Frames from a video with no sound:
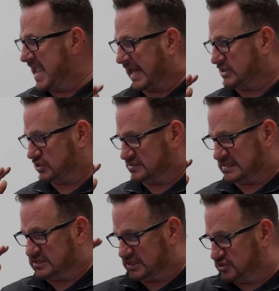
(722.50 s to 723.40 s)

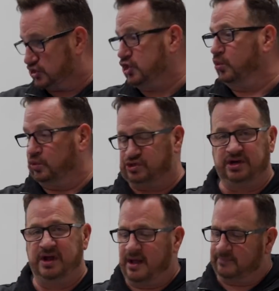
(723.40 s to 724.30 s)
It's huge.
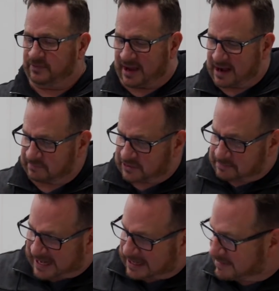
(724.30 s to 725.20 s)
The
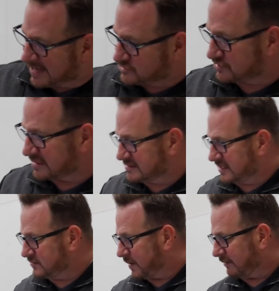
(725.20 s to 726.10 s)
paint match they
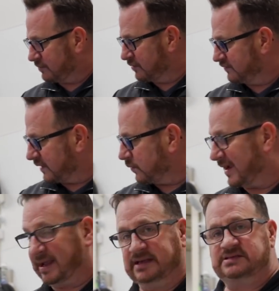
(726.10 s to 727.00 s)
did by removing the
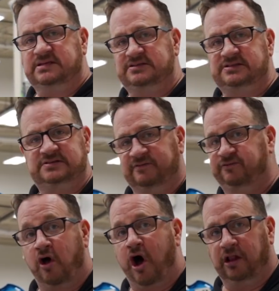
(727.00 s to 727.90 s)
wing is
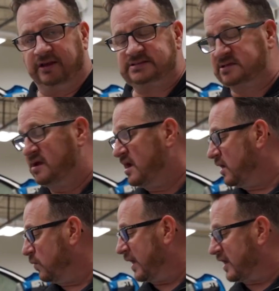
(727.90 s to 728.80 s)
flawless.
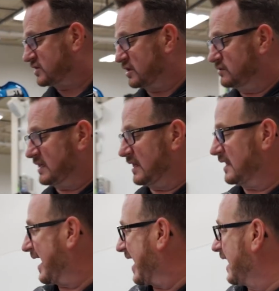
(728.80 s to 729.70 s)
We also
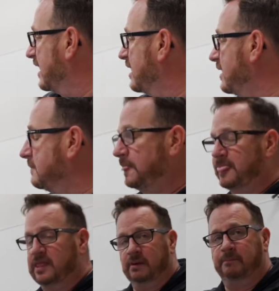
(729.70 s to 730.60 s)
did
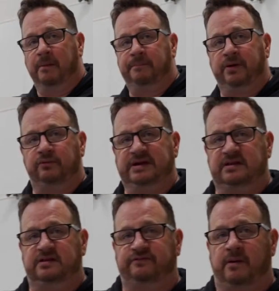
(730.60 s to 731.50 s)
the bumper, redid
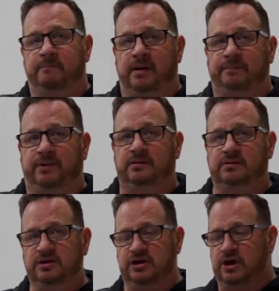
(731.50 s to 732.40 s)
the front bumper,
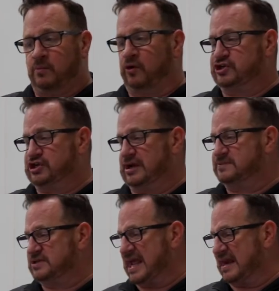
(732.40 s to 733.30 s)
no more
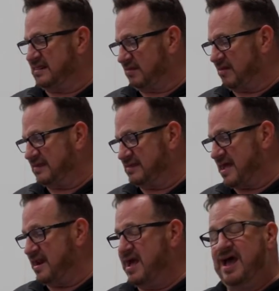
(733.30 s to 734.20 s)
chips, anything like
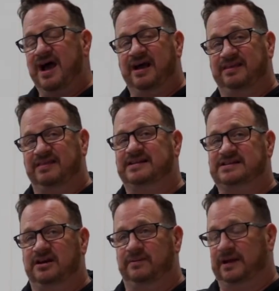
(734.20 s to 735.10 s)
that. I think that's
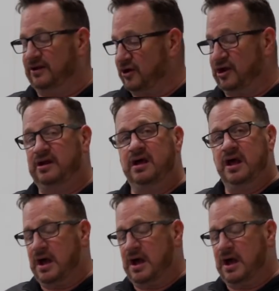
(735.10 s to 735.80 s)
going to be good.